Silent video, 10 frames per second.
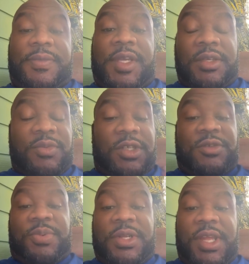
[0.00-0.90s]
Because
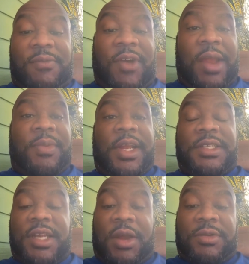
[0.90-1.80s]
once you put that
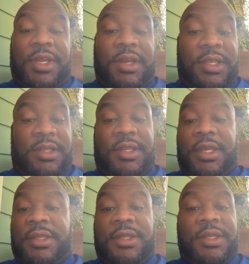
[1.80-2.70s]
vibration out there,
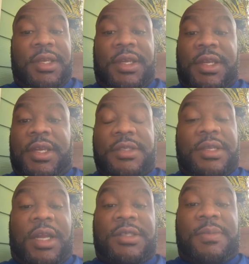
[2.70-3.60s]
it
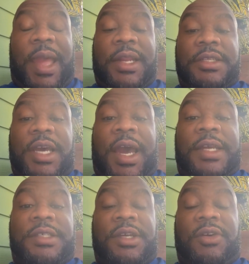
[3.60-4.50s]
starts to
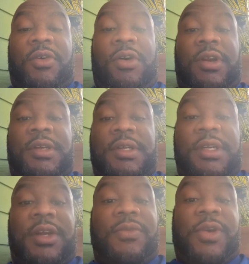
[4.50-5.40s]
magnetize in your aura.
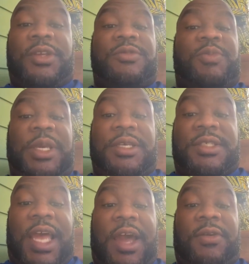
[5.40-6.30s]
When you speak a
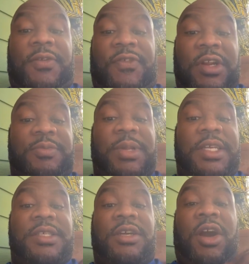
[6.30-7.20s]
sound, the first
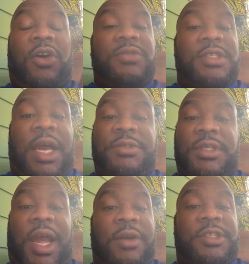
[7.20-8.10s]
place it goes is
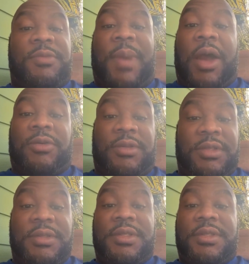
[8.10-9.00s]
out your mouth,
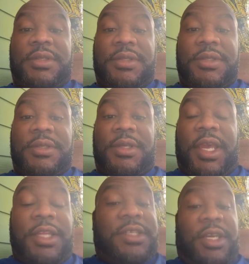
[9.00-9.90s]

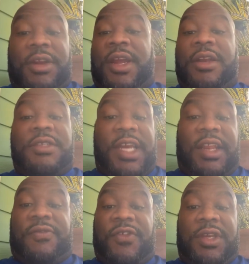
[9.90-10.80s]
into your
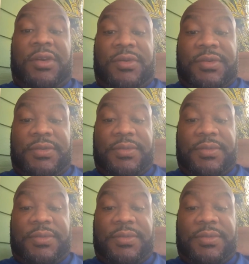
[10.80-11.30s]
energetic field.